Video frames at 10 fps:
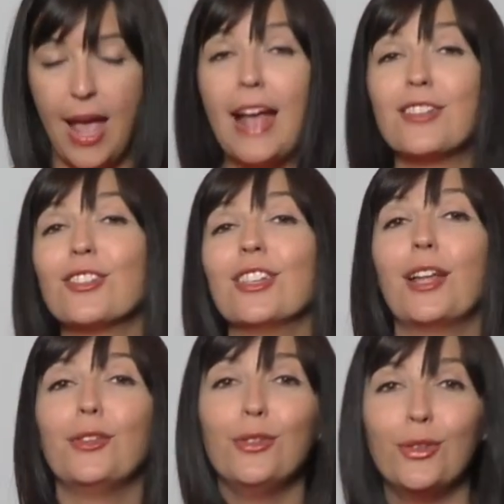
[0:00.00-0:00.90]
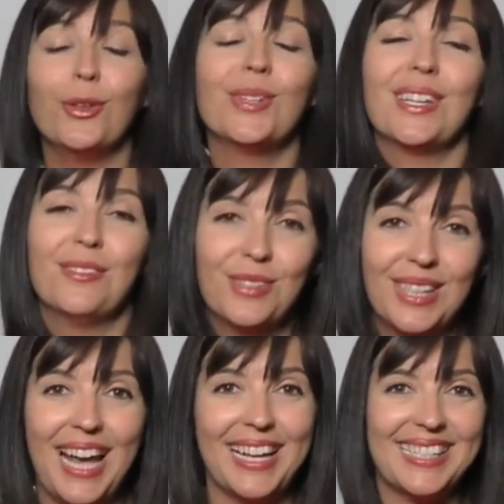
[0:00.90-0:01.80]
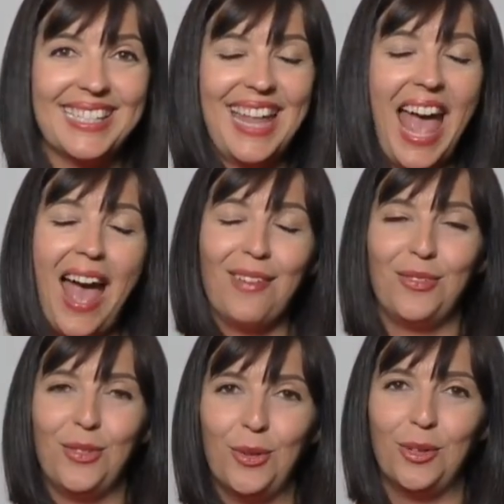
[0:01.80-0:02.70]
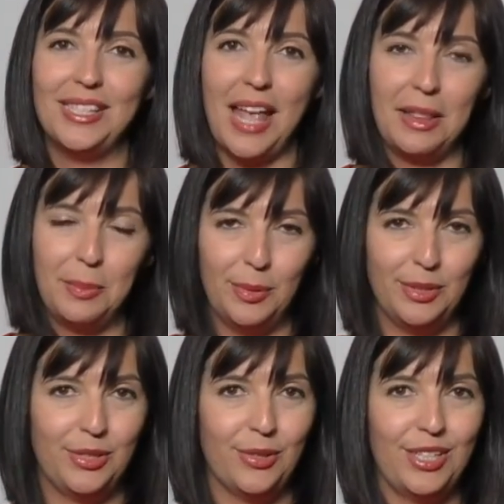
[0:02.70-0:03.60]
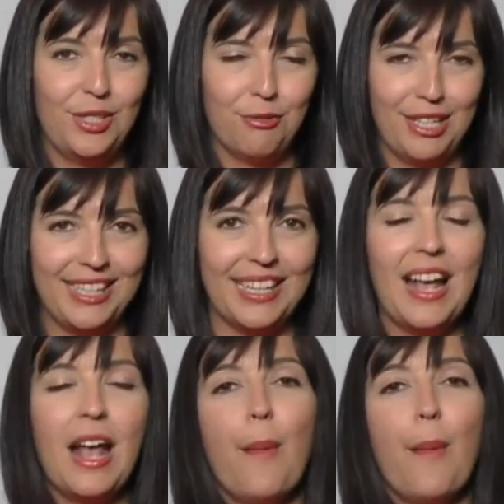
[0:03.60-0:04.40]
and so that you can relax and have your celebratory drink,